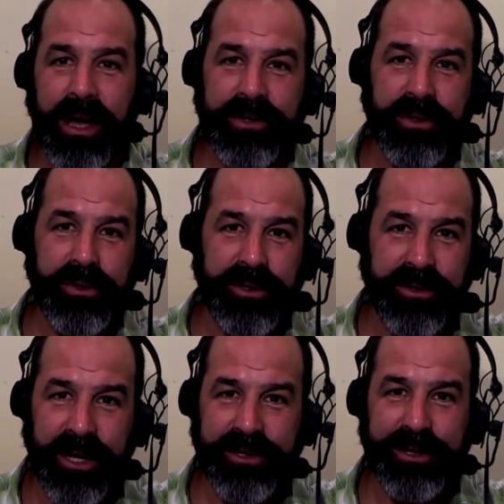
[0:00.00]
as soon as
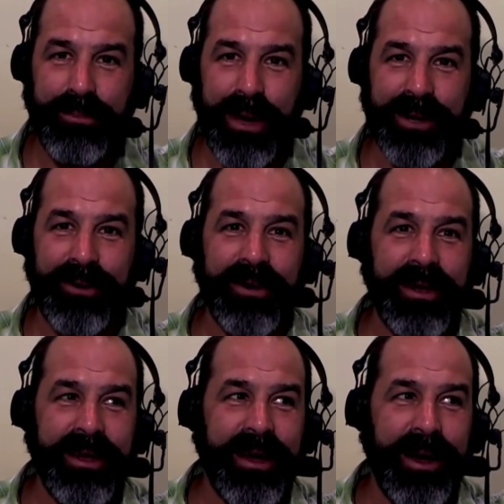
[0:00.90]
you touch the pedal,
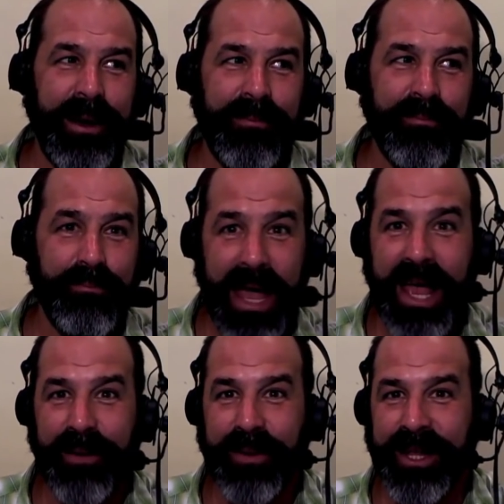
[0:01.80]
um,
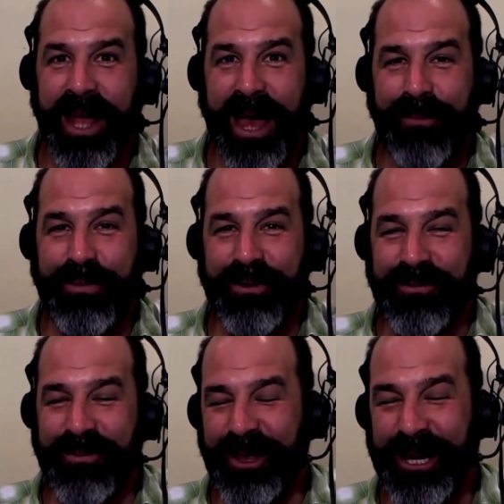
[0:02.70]
mayhem can happen
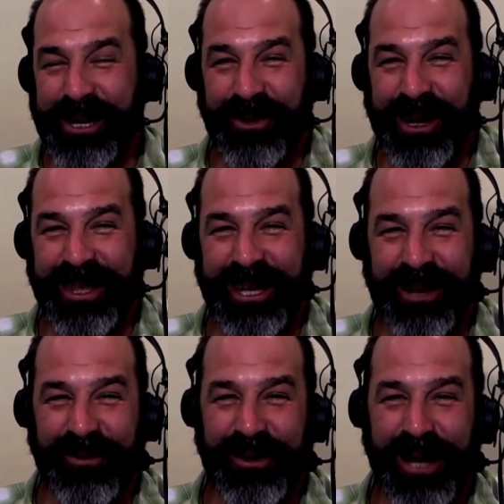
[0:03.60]
really quickly
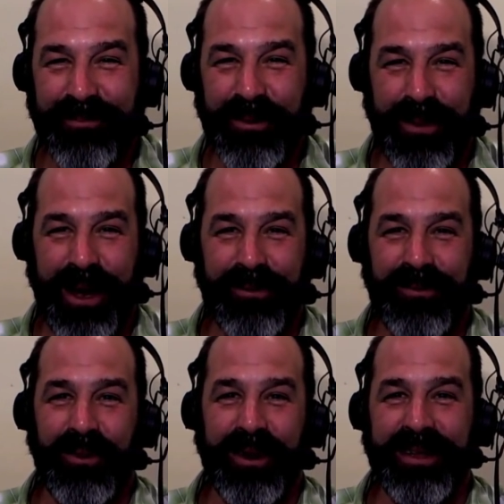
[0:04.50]
if you're not prepared
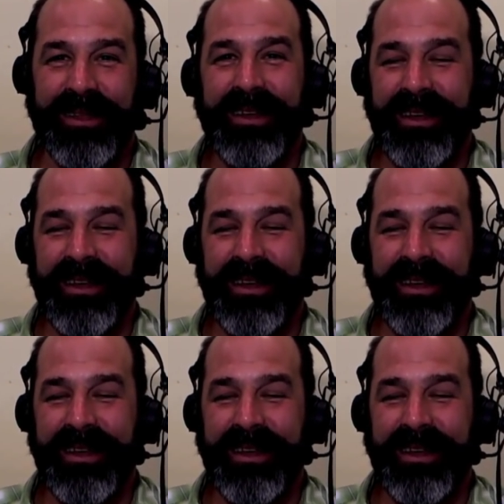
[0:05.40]
yep. for it.